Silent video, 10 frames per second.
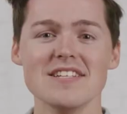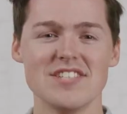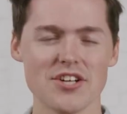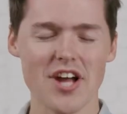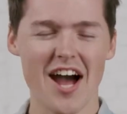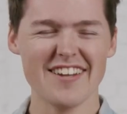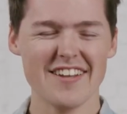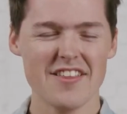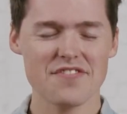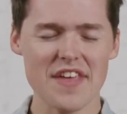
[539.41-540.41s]
Dear God,
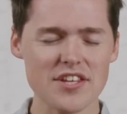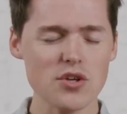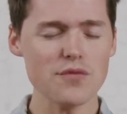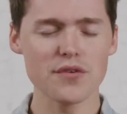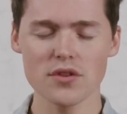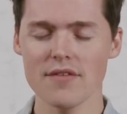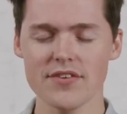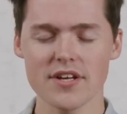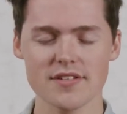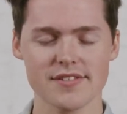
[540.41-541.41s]
thank you for
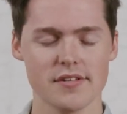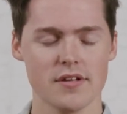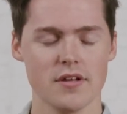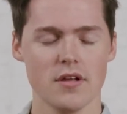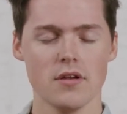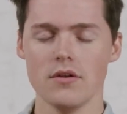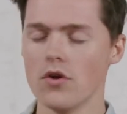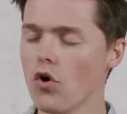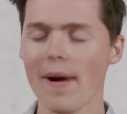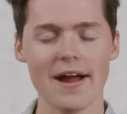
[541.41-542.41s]
loving us
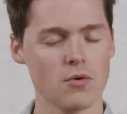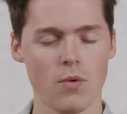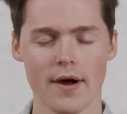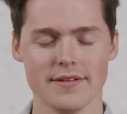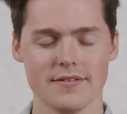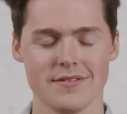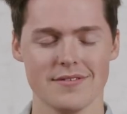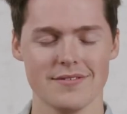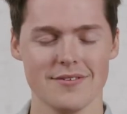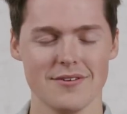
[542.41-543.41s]
no matter what.
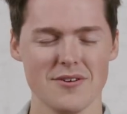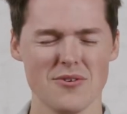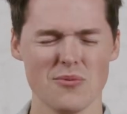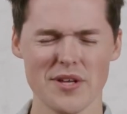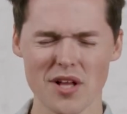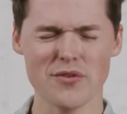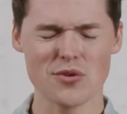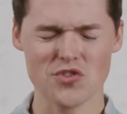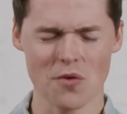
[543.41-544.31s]
We love you so